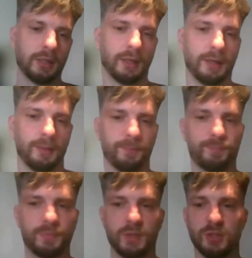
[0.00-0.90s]
um,
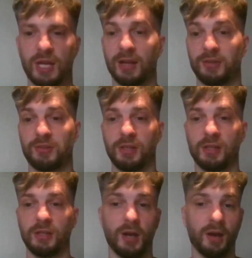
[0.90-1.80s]

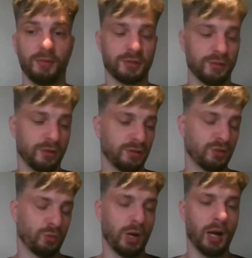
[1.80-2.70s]
jealousy, nervousness
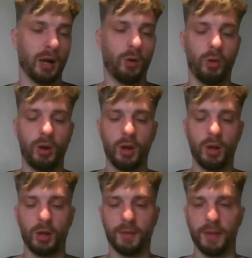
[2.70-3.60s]
as well,
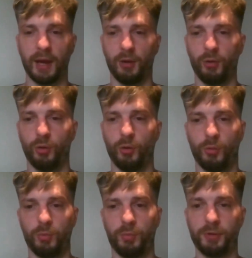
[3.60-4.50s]
that are
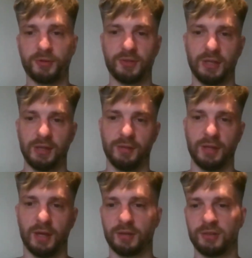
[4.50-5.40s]
all perceived
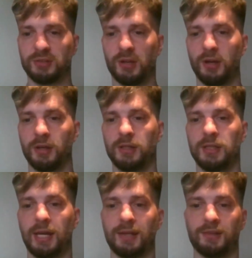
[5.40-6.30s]
in our
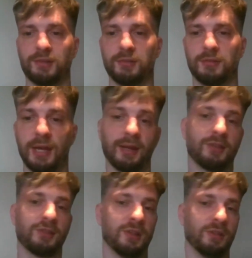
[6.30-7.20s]
society as
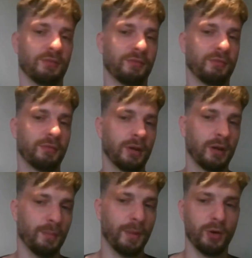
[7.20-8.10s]
negative
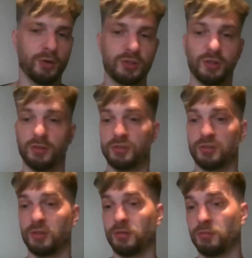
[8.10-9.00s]

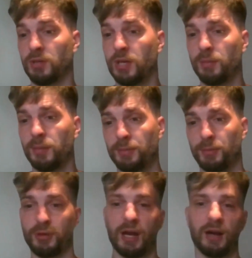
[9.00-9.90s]
emotions, and
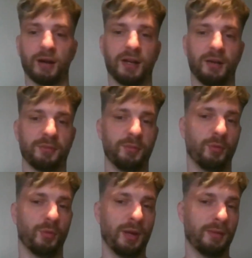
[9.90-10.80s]
people get
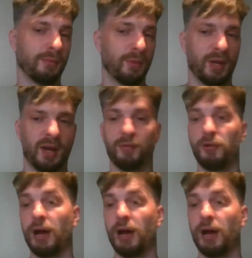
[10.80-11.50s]
uncomfortable when other